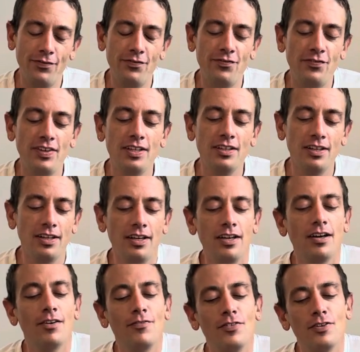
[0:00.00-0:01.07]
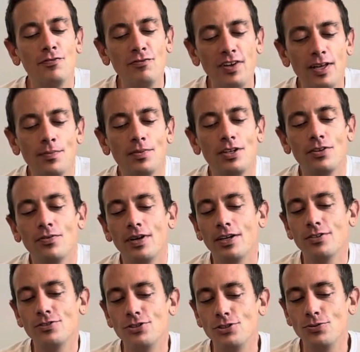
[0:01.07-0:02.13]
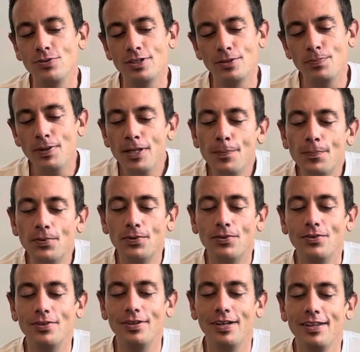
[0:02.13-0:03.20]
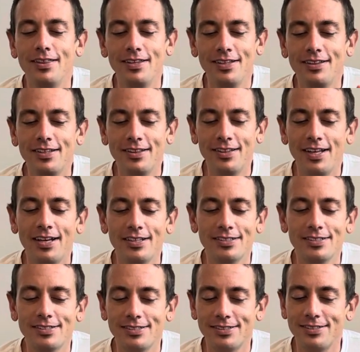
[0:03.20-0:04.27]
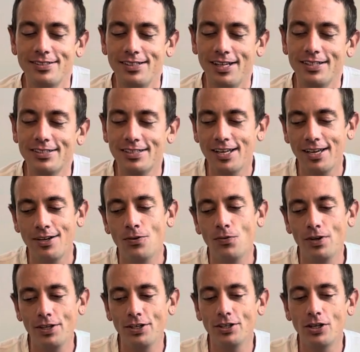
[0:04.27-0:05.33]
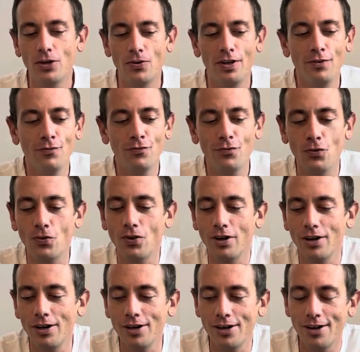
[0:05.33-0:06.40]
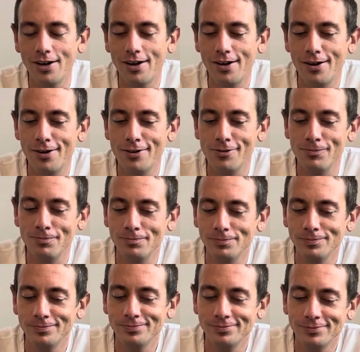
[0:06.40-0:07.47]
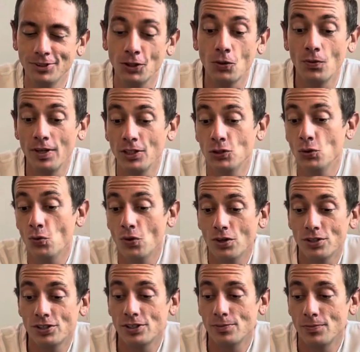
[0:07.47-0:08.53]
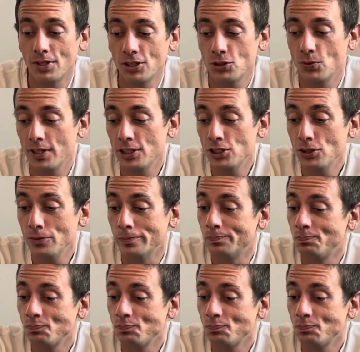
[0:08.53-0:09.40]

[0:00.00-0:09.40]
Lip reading: feeling of the family around you and the people. I think that that's kind of what you're going for, or going towards in March week 2.